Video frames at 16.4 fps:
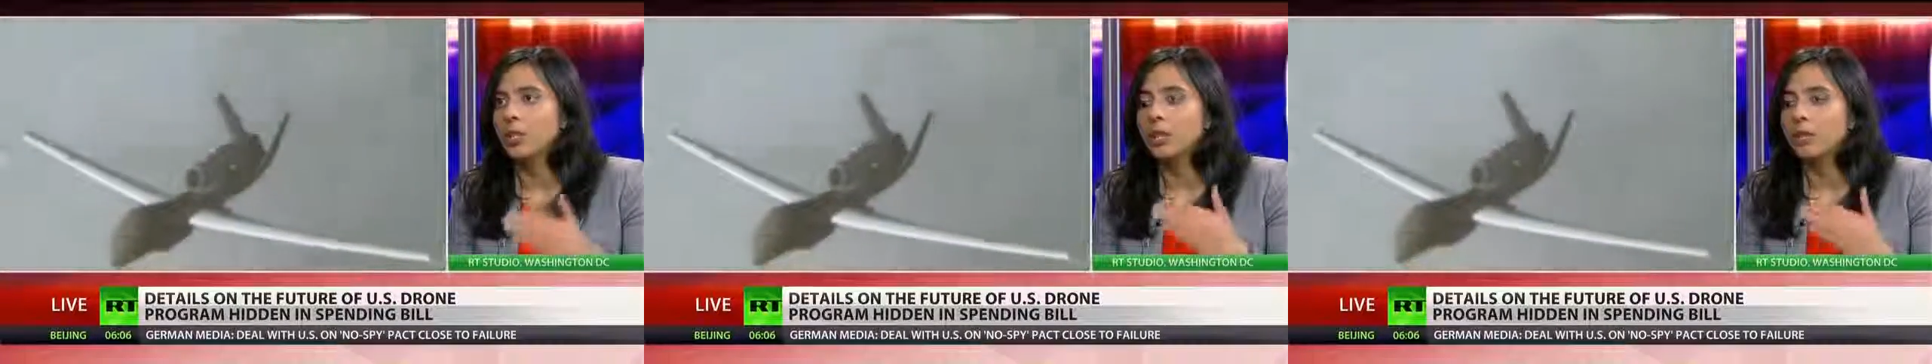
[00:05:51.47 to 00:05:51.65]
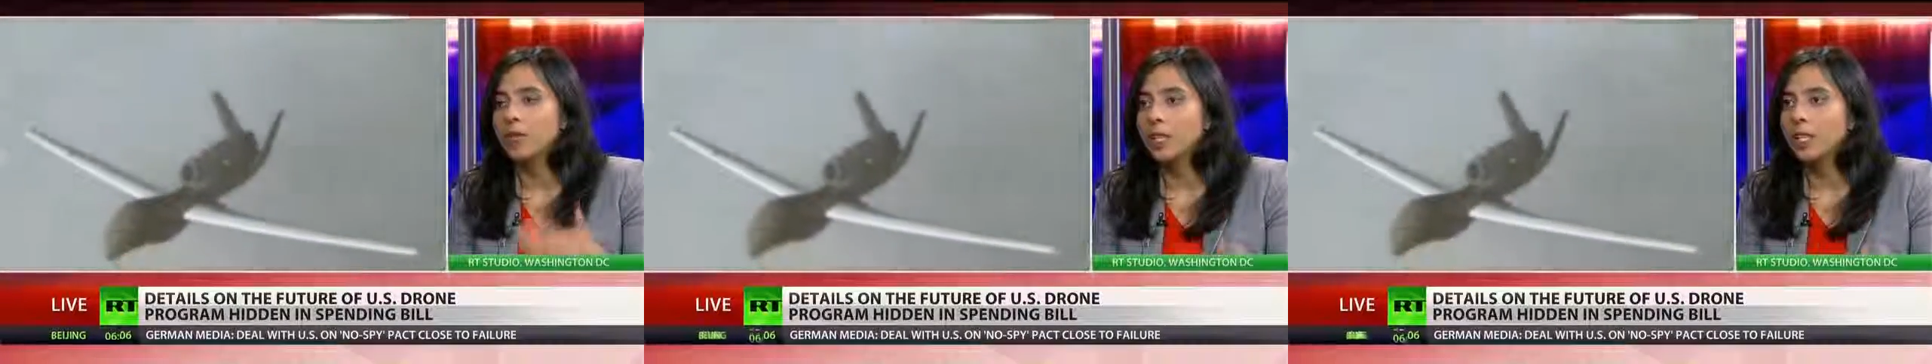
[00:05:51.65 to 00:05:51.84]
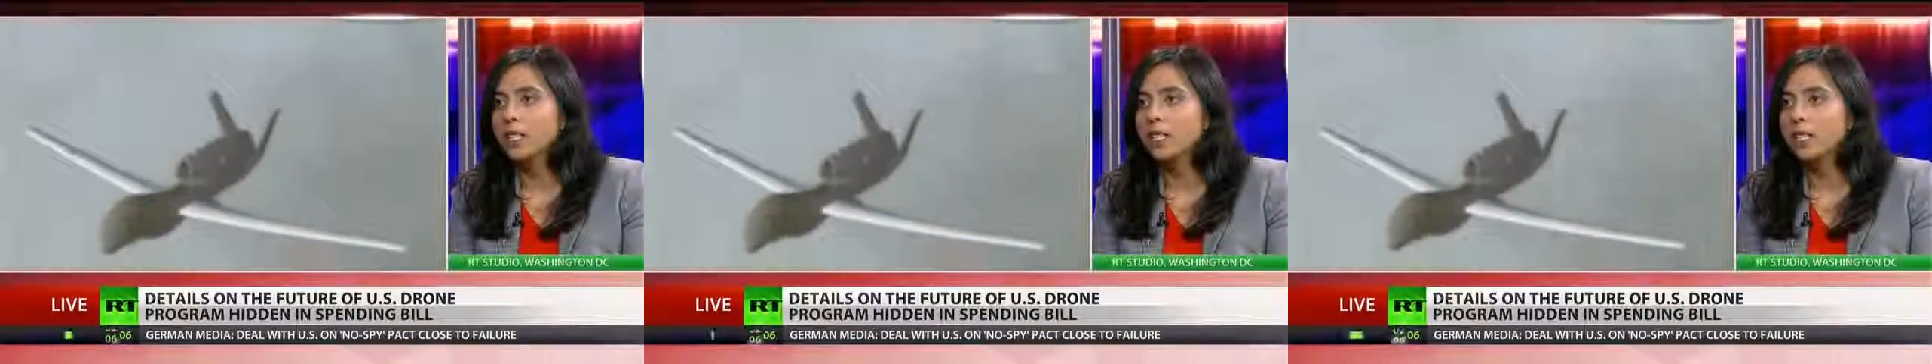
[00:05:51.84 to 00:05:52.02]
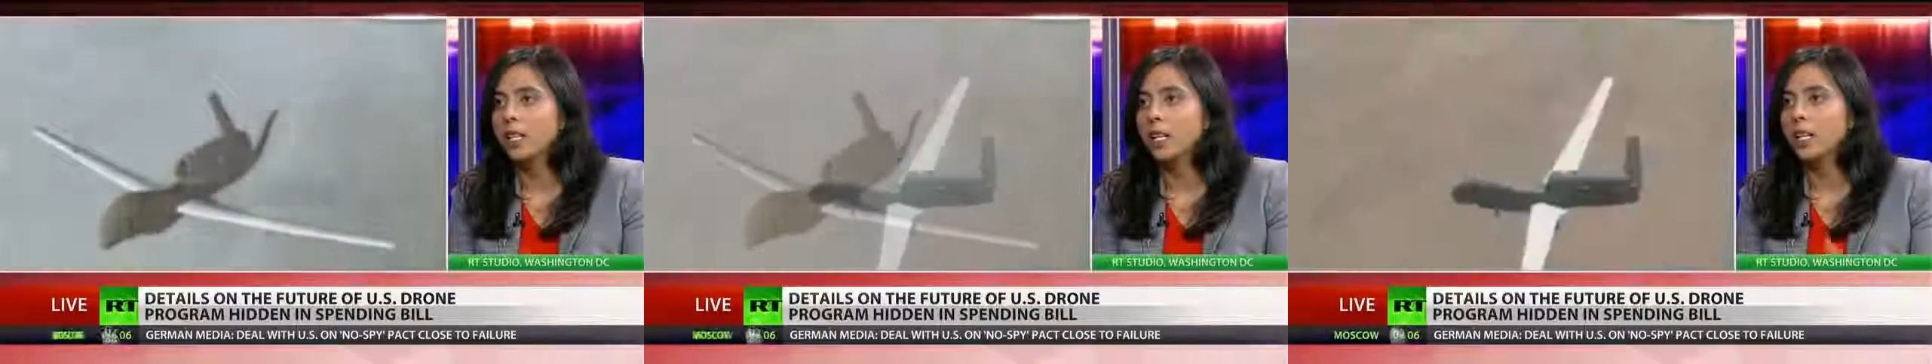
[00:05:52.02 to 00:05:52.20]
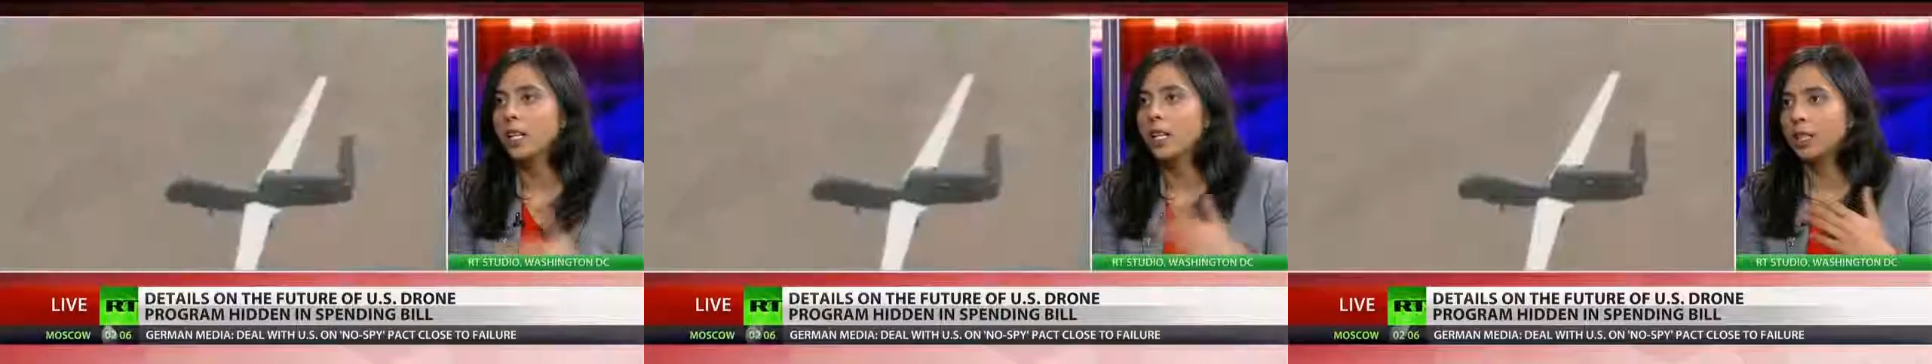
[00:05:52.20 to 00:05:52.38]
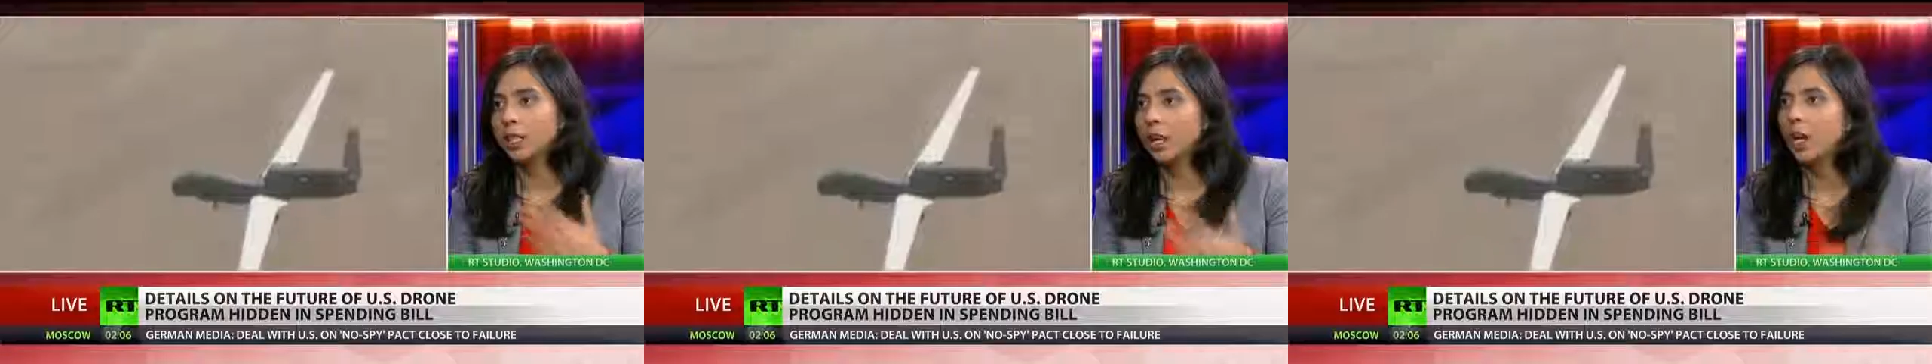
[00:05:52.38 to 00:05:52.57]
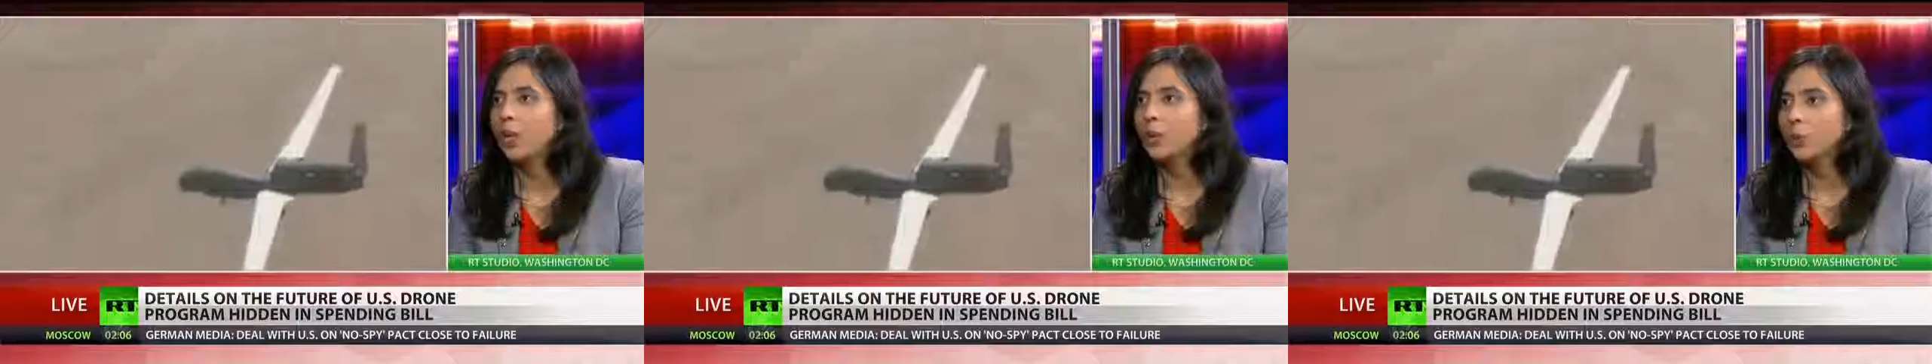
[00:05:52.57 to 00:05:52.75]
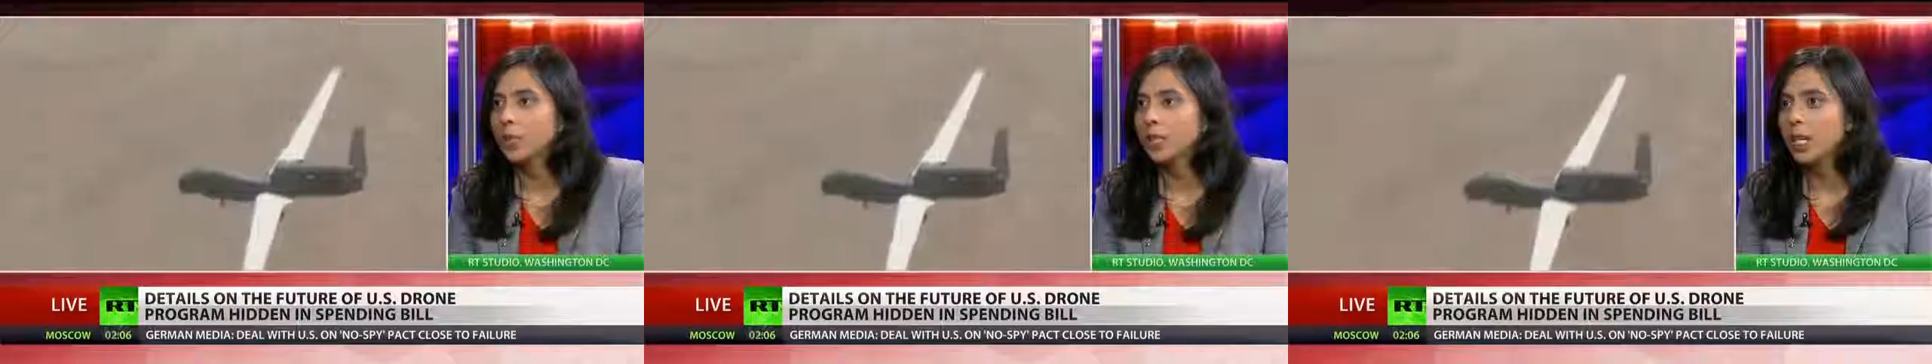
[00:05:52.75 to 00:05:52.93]
investigate,
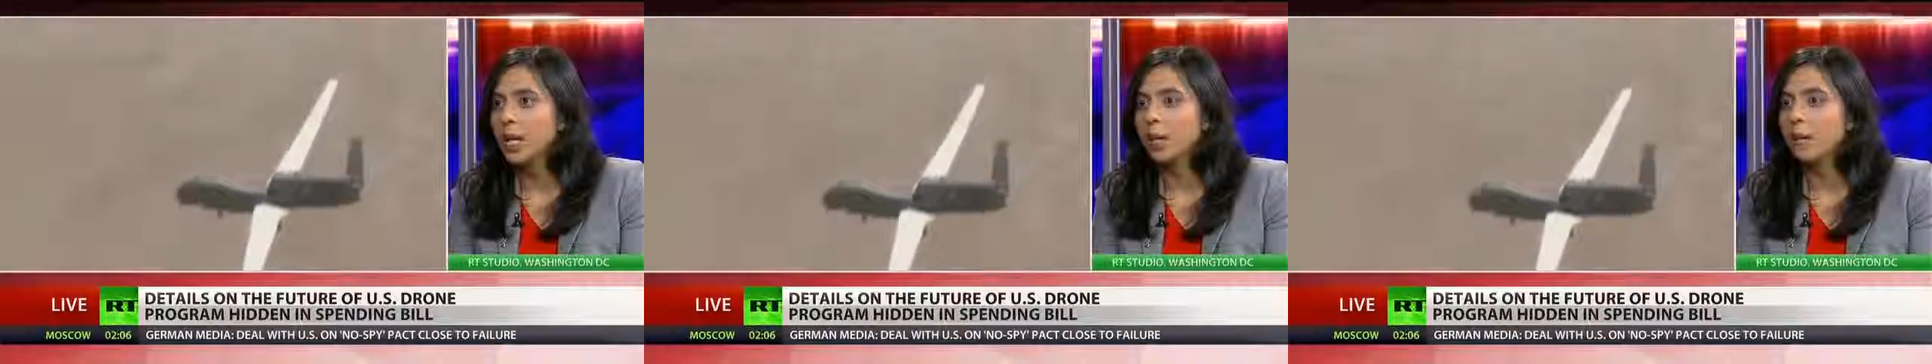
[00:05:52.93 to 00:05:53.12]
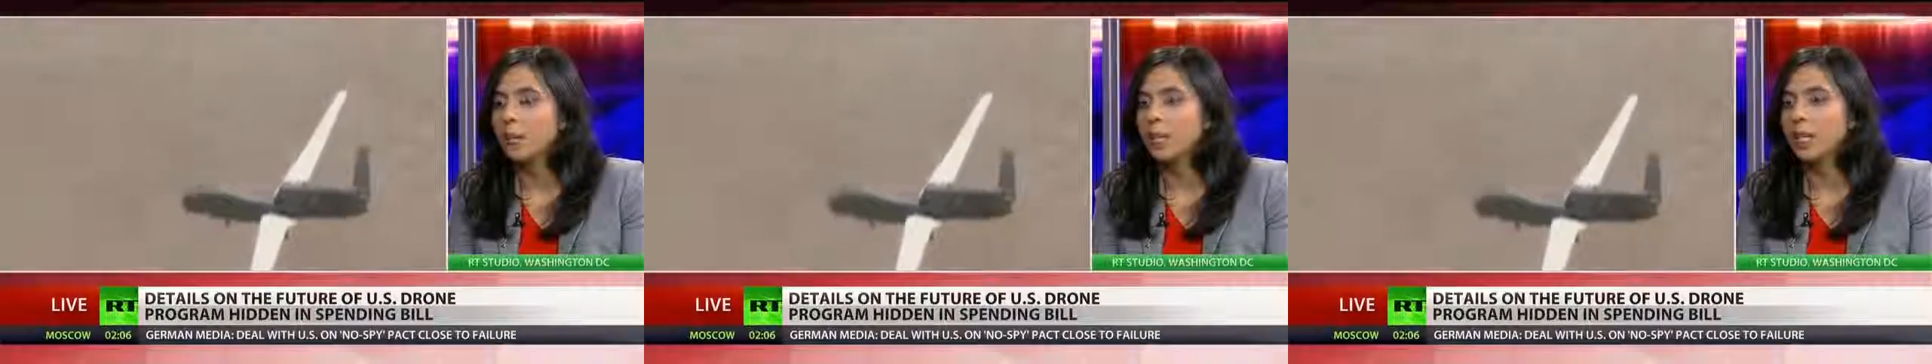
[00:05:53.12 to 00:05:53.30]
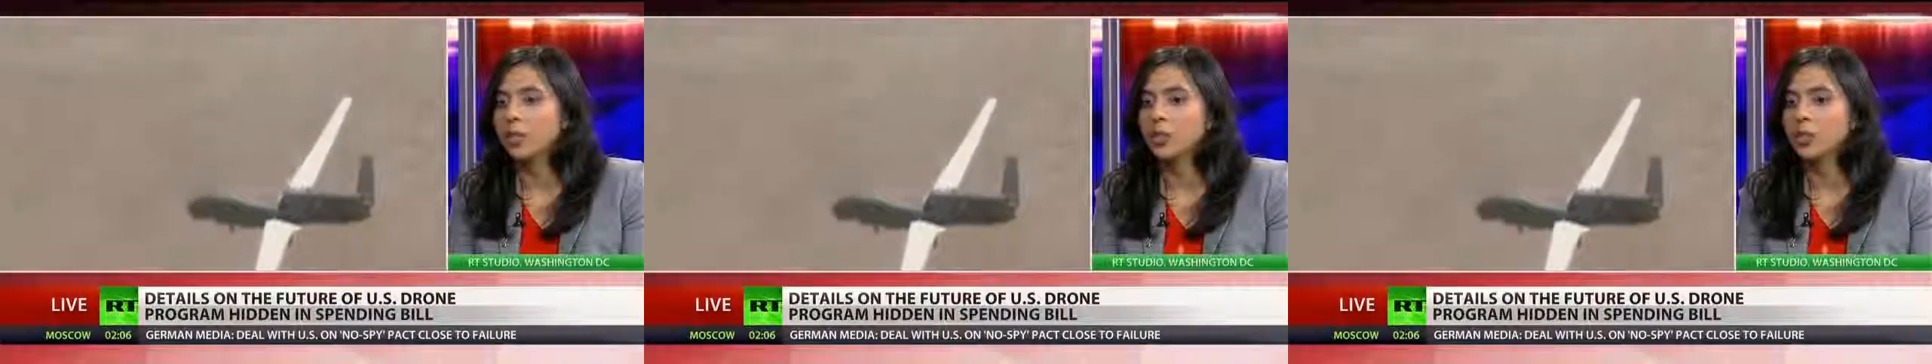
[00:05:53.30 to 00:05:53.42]
acknowledge what's happening,